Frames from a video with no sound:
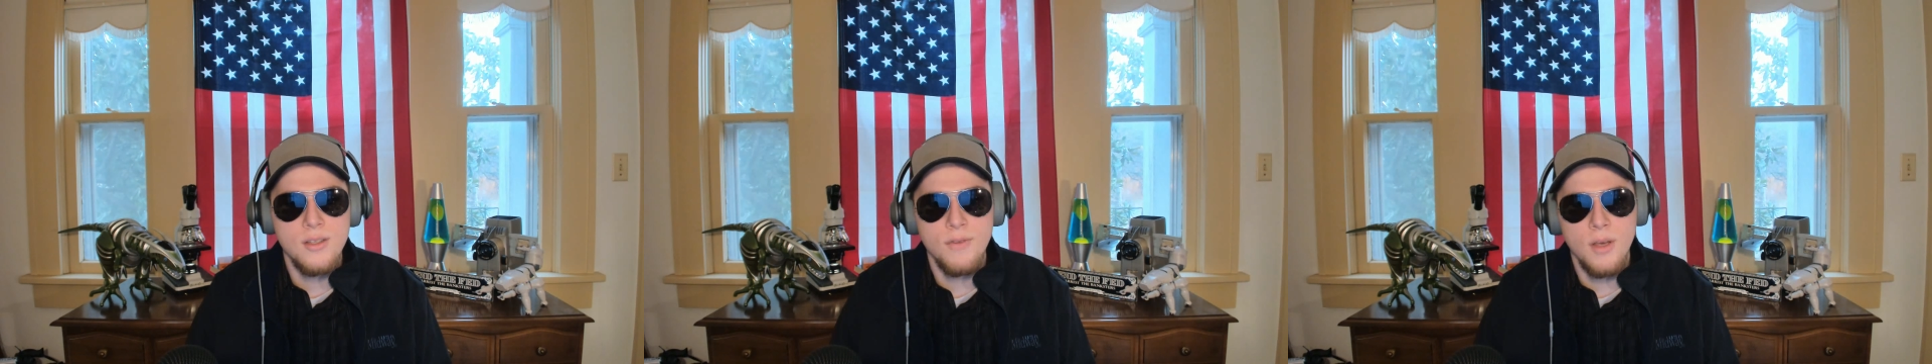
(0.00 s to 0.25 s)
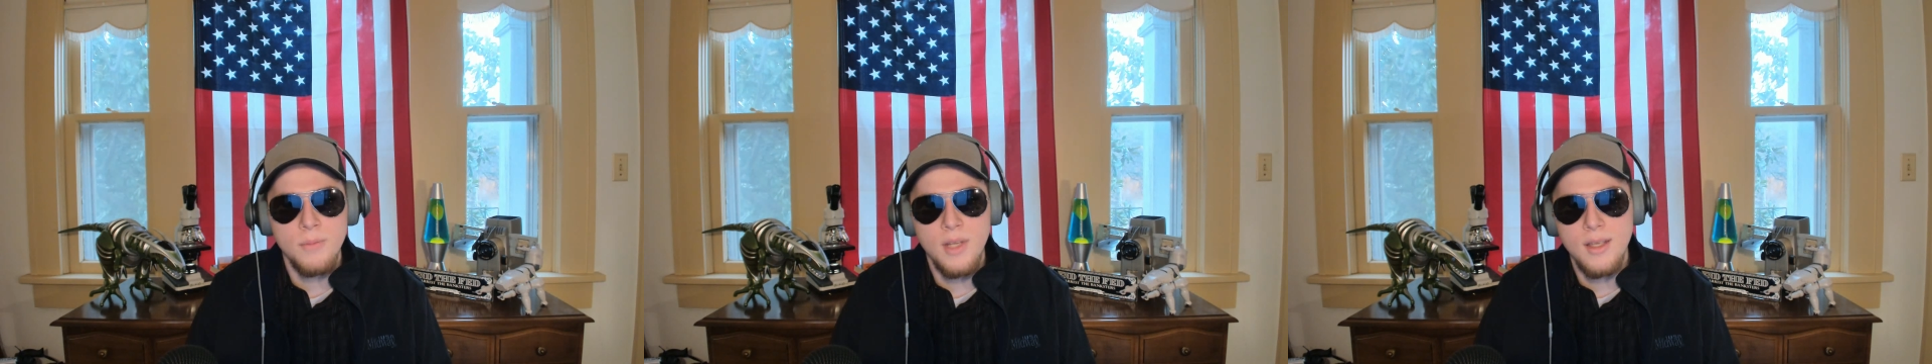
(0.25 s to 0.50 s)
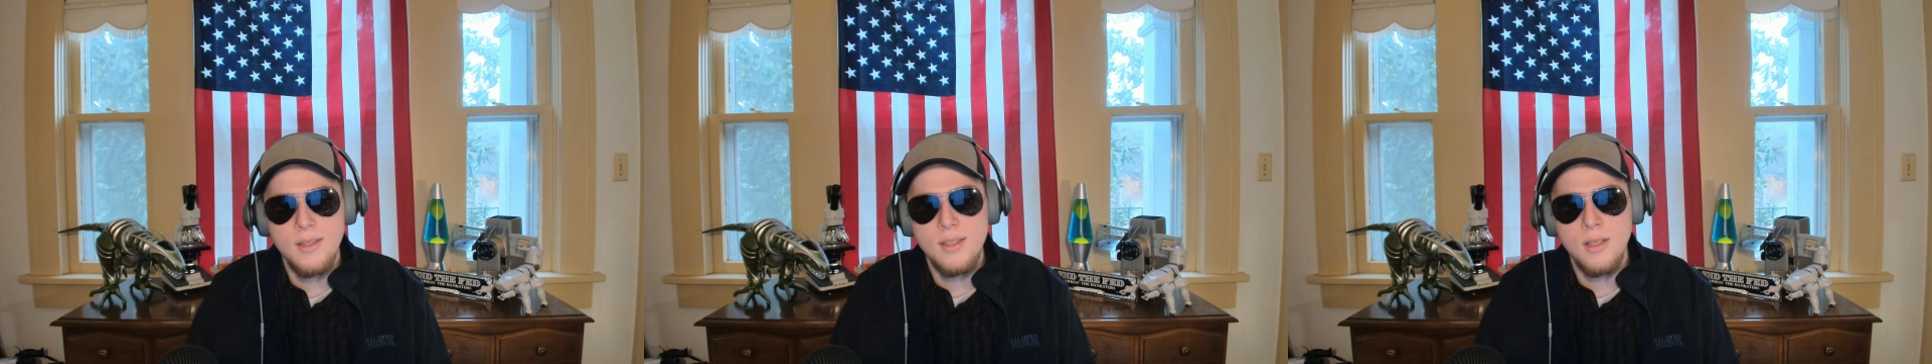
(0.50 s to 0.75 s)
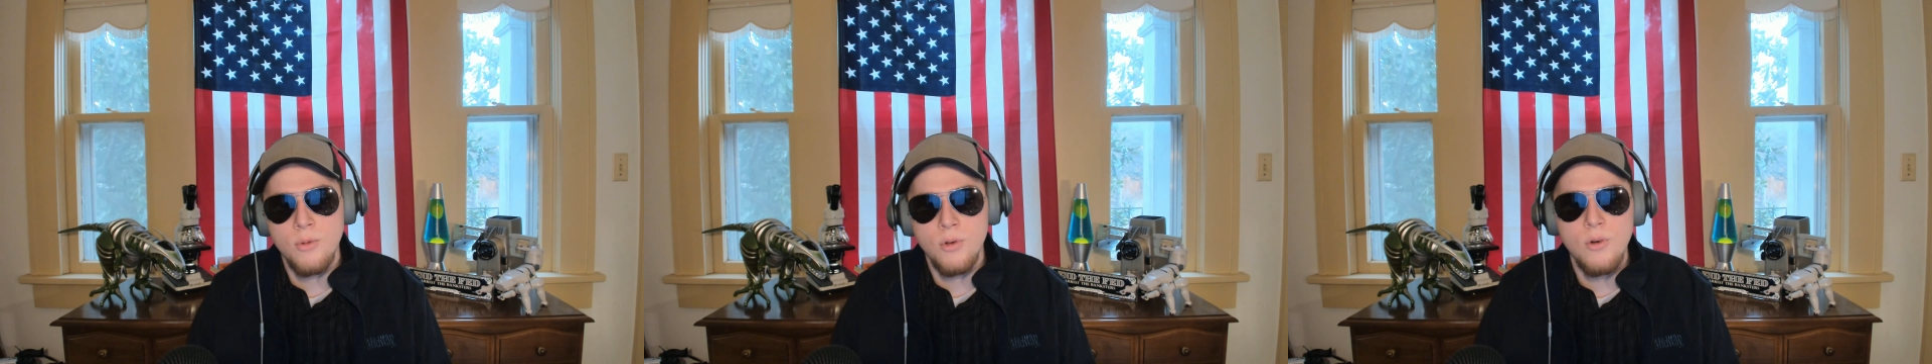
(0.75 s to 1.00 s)
of
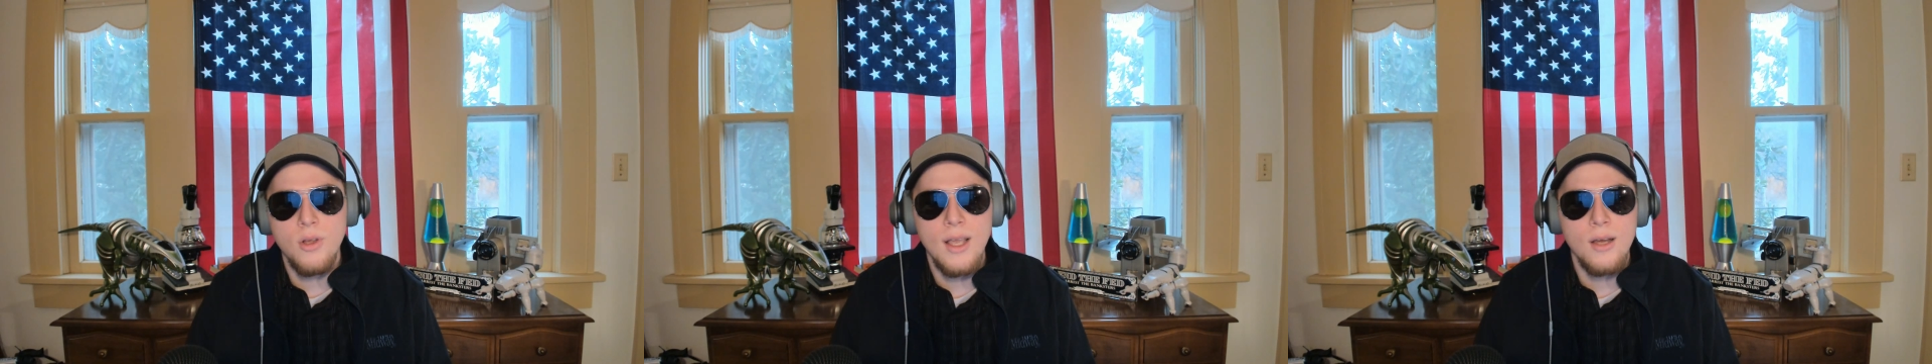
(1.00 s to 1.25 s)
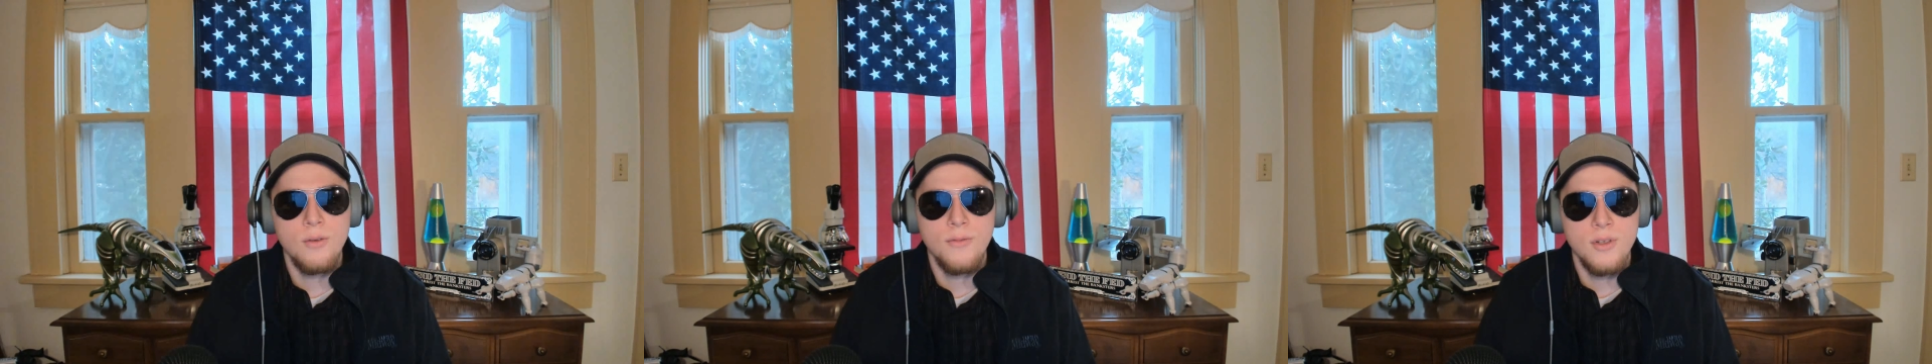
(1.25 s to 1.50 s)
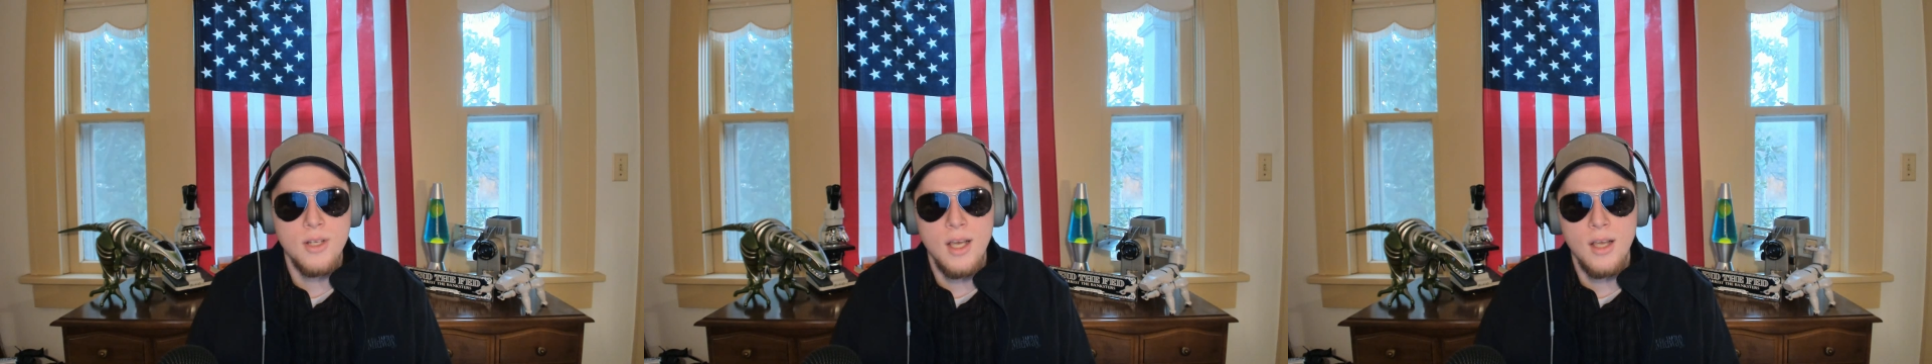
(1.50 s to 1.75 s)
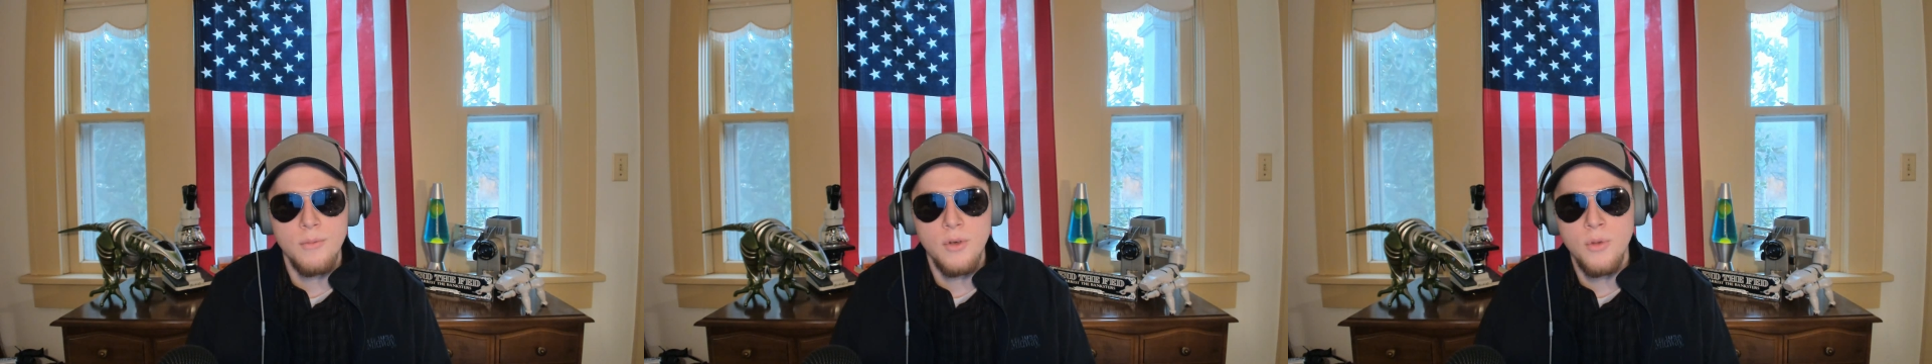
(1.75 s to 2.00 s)
updates that will roll out over
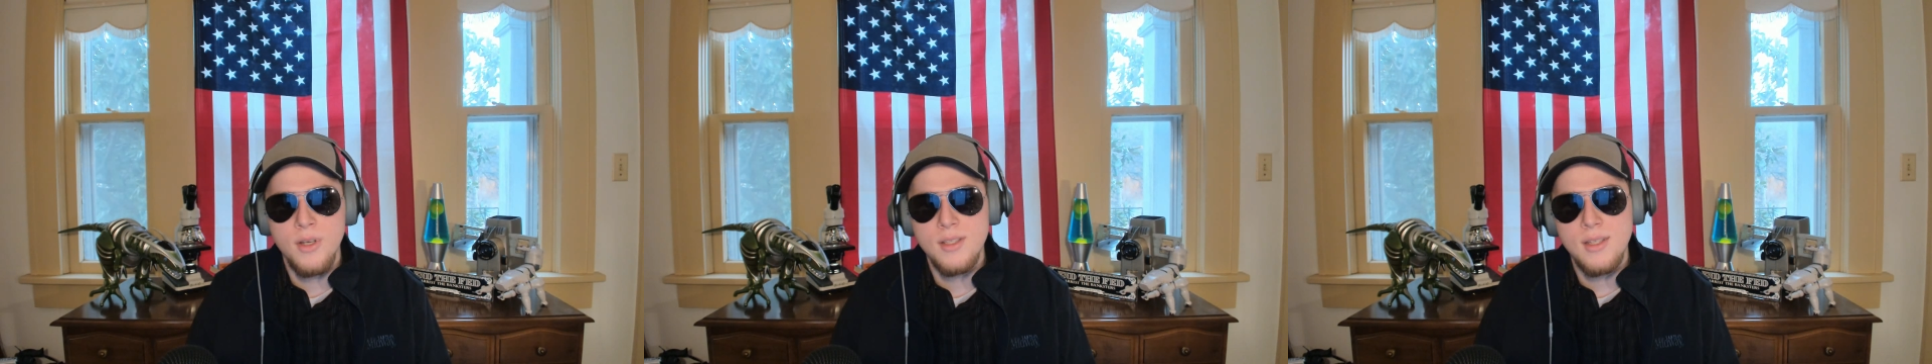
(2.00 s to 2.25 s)
time to bring